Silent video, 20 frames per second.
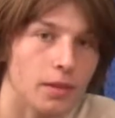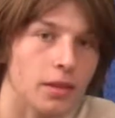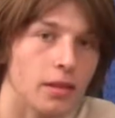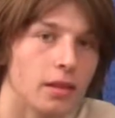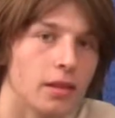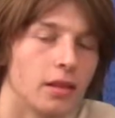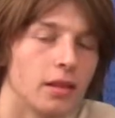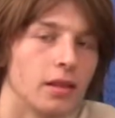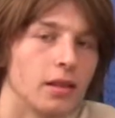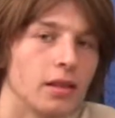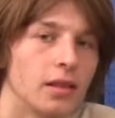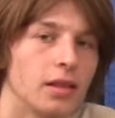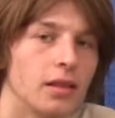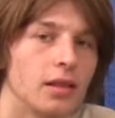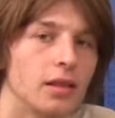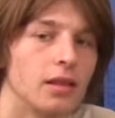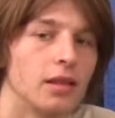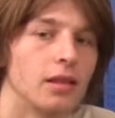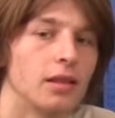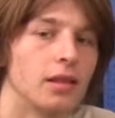
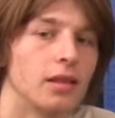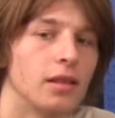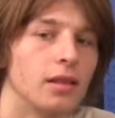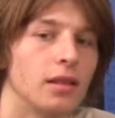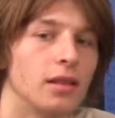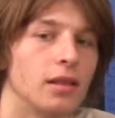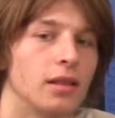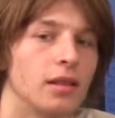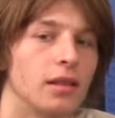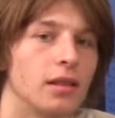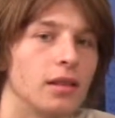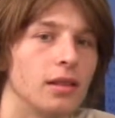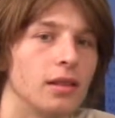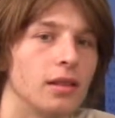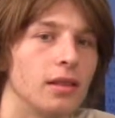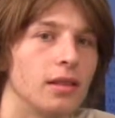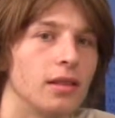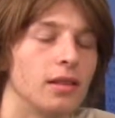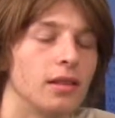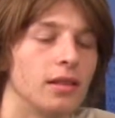
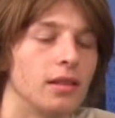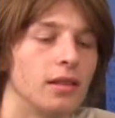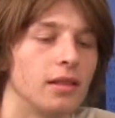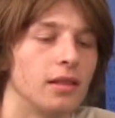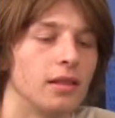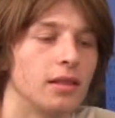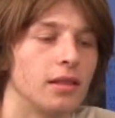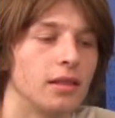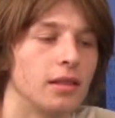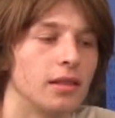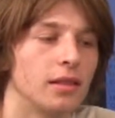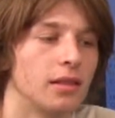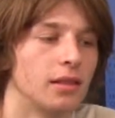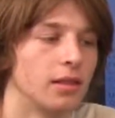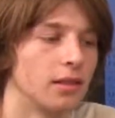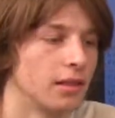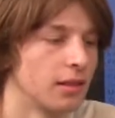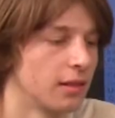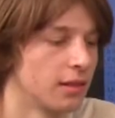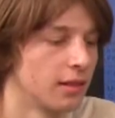
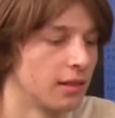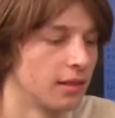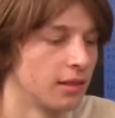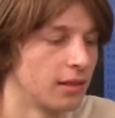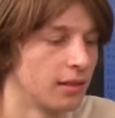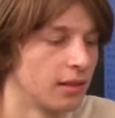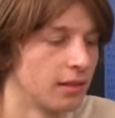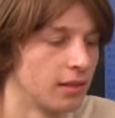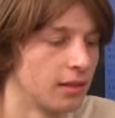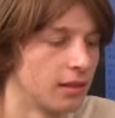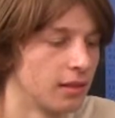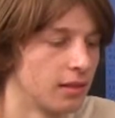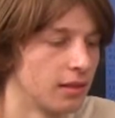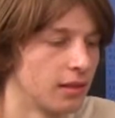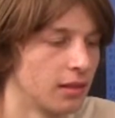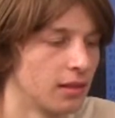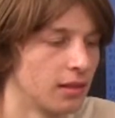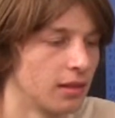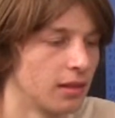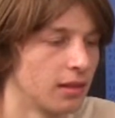
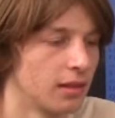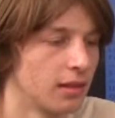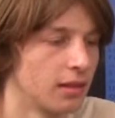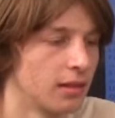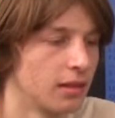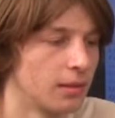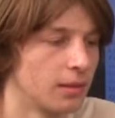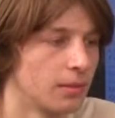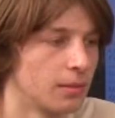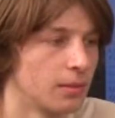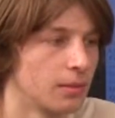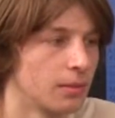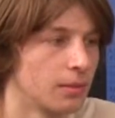This person isn't speaking.